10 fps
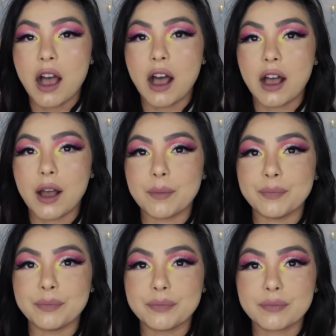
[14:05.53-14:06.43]

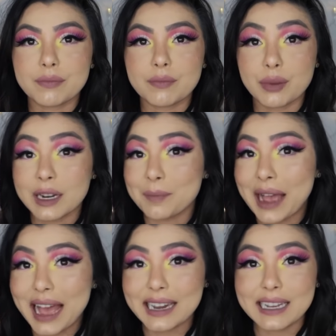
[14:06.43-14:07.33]
um pretty
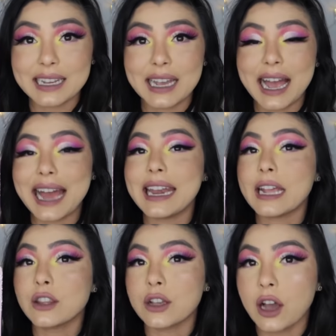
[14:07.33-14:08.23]
palette i
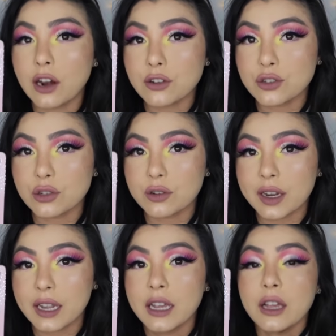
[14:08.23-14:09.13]
like the color
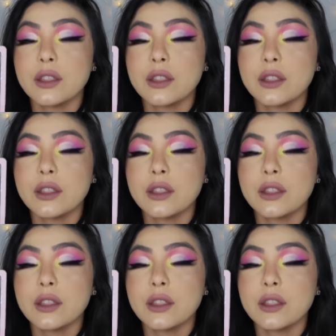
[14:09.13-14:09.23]
story